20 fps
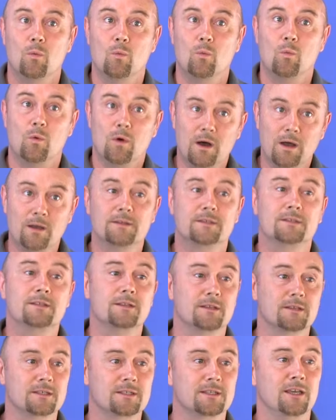whilst
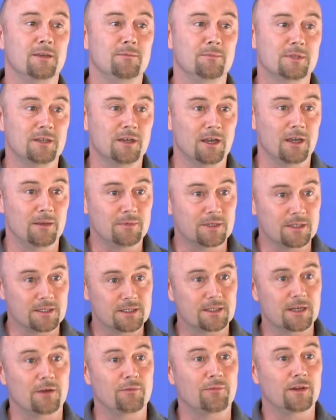at the same time
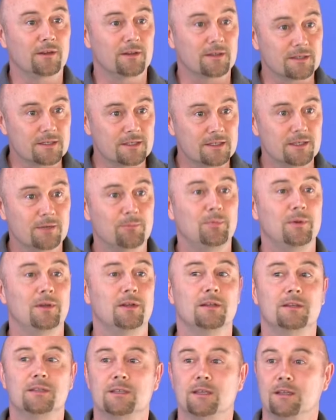discovering the
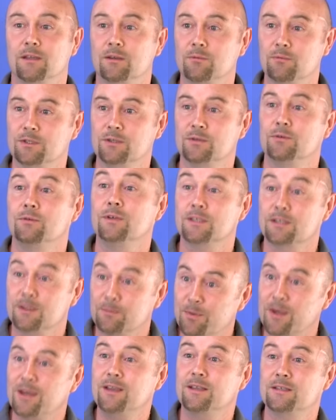stability that was always the
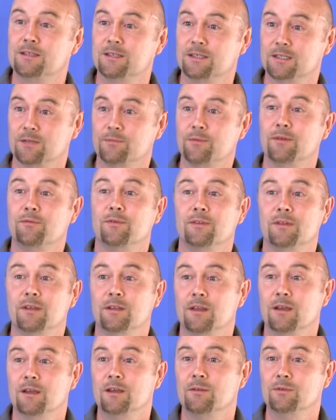basis of
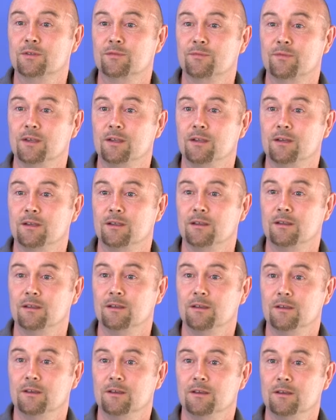everything that I was feeling.
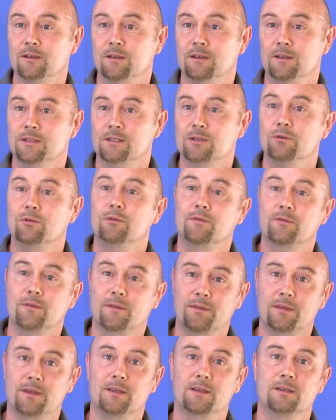So, all of the
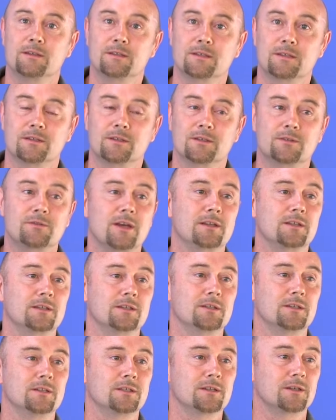things and
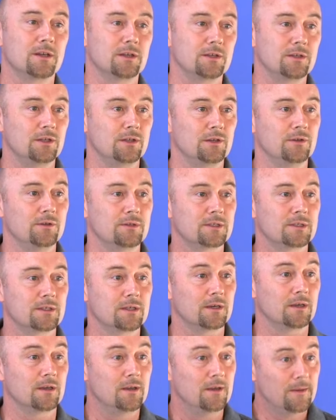strategies that I'd used
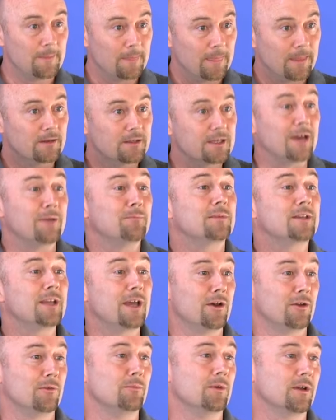to damp
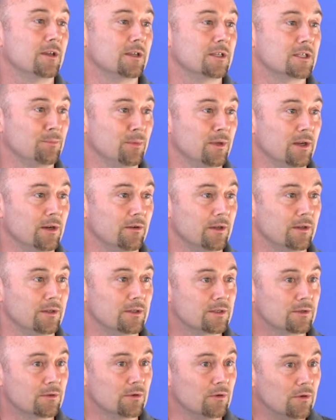down my
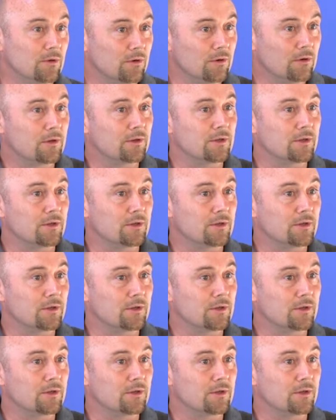experience or, or